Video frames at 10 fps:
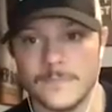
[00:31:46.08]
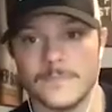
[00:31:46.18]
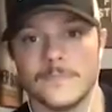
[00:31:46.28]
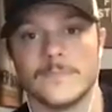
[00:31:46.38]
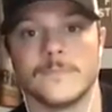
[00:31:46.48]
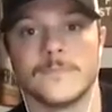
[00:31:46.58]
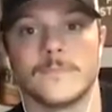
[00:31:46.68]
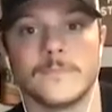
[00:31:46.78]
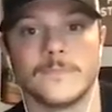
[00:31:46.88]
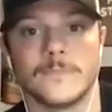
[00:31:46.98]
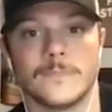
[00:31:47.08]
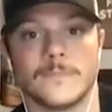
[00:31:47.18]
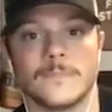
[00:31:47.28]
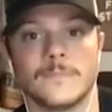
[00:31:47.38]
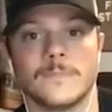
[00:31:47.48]

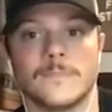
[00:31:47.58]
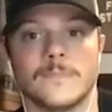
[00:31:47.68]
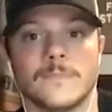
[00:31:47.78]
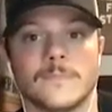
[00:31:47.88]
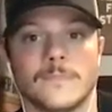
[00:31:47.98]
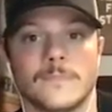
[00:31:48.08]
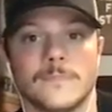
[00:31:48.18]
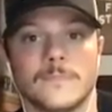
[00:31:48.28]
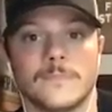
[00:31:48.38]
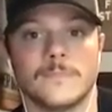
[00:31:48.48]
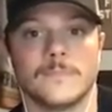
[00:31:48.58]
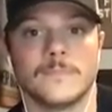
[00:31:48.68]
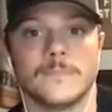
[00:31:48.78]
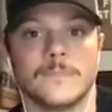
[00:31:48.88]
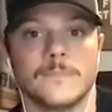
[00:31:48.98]

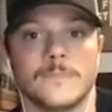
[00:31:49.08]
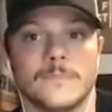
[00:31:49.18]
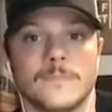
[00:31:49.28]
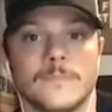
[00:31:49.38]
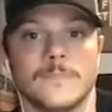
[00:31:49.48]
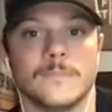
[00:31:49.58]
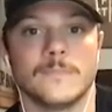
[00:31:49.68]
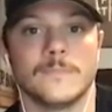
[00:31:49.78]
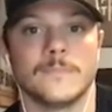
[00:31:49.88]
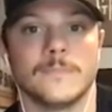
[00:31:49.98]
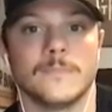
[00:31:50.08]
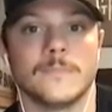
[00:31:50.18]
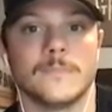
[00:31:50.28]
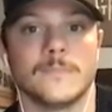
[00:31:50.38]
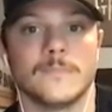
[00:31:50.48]

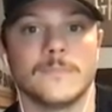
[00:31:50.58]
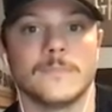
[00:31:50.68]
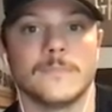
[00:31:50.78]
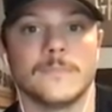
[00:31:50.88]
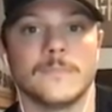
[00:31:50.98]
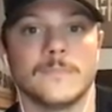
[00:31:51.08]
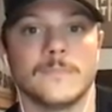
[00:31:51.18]
(silent)